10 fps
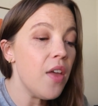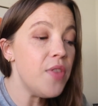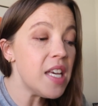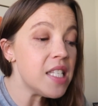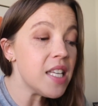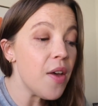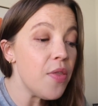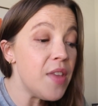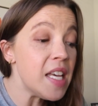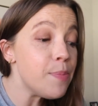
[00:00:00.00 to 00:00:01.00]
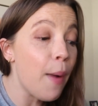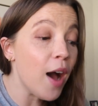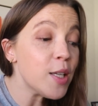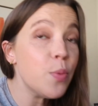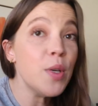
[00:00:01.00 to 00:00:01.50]
This
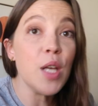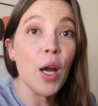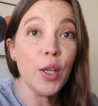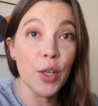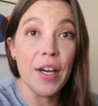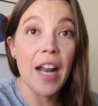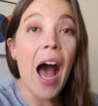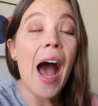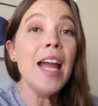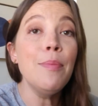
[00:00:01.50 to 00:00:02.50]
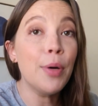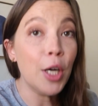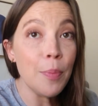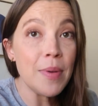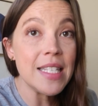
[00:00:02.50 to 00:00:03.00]
box was good. I
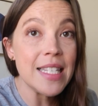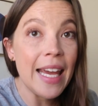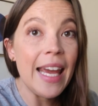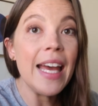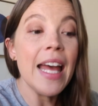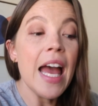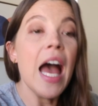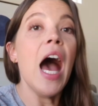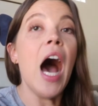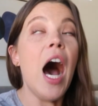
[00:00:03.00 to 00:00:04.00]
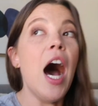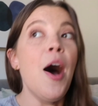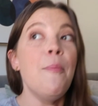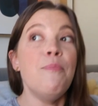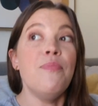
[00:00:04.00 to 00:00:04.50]
purposely
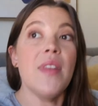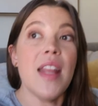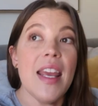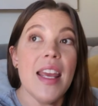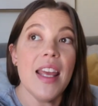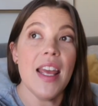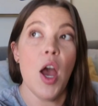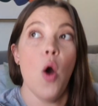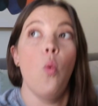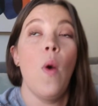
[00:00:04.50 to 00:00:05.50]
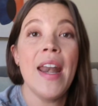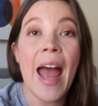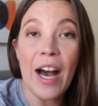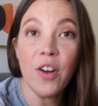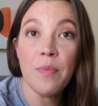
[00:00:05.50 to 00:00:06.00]
went
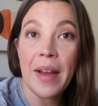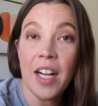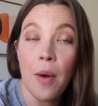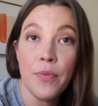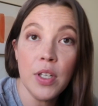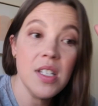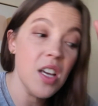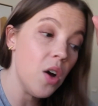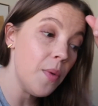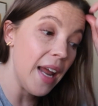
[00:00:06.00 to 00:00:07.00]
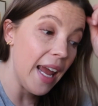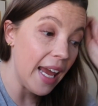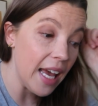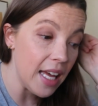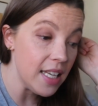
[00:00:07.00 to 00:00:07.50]
out of my comfort zone,
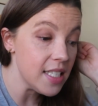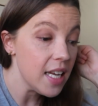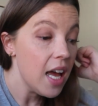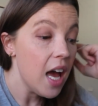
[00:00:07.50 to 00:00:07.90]
and